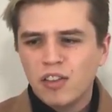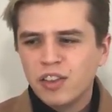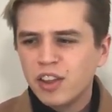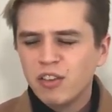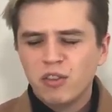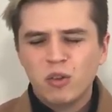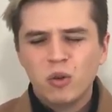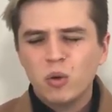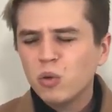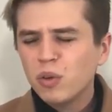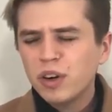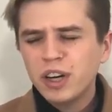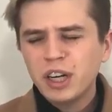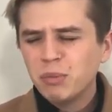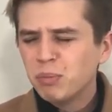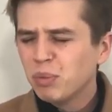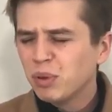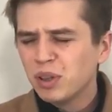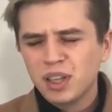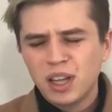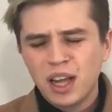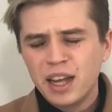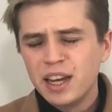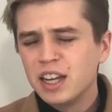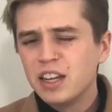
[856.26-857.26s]
There's already
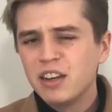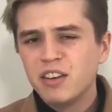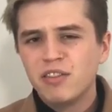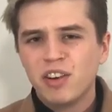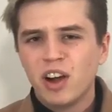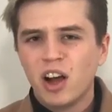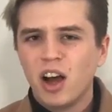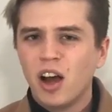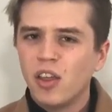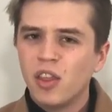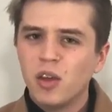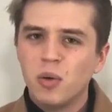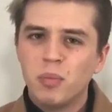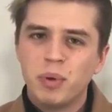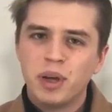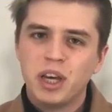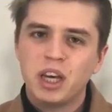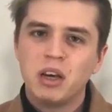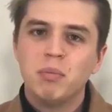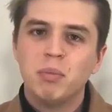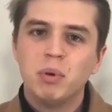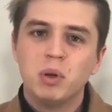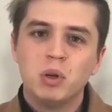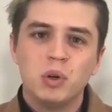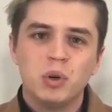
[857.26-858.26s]
plenty of other
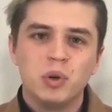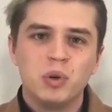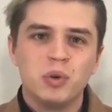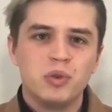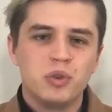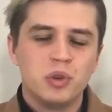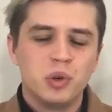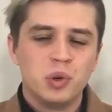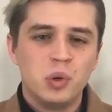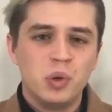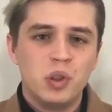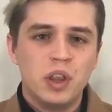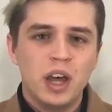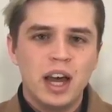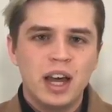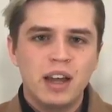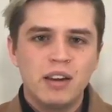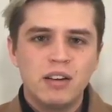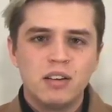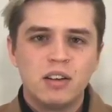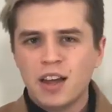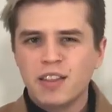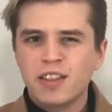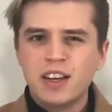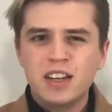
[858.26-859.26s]
people who do
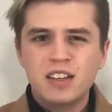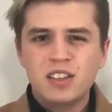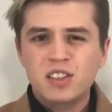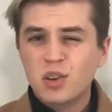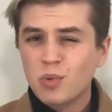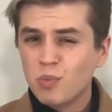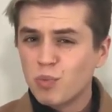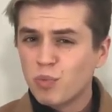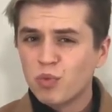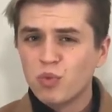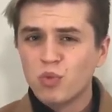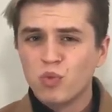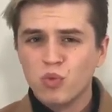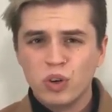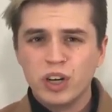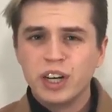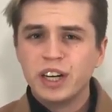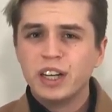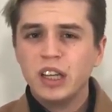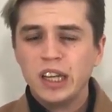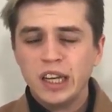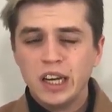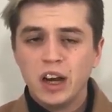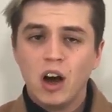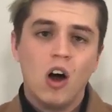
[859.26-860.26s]
that, and there's some
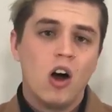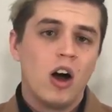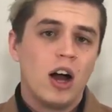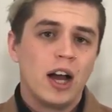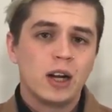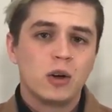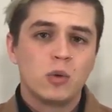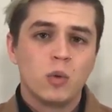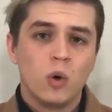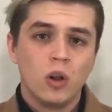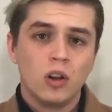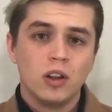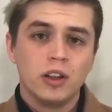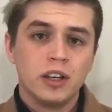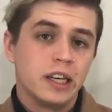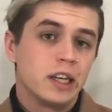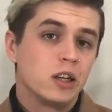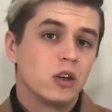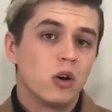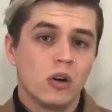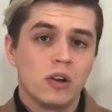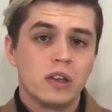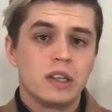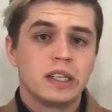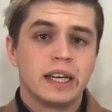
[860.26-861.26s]
really high quality
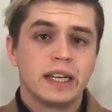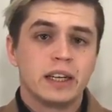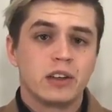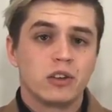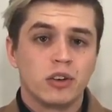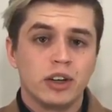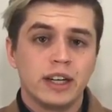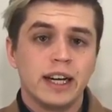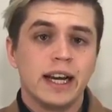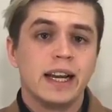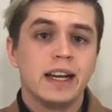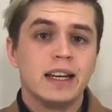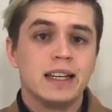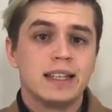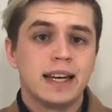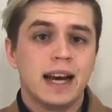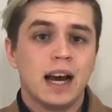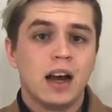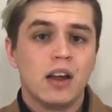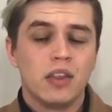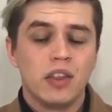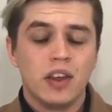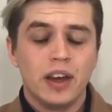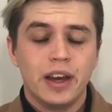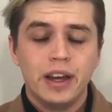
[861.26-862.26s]
content creators
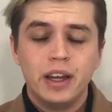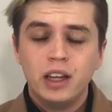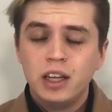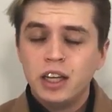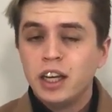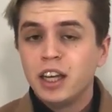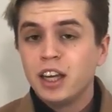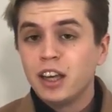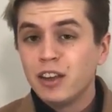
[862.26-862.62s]
out there.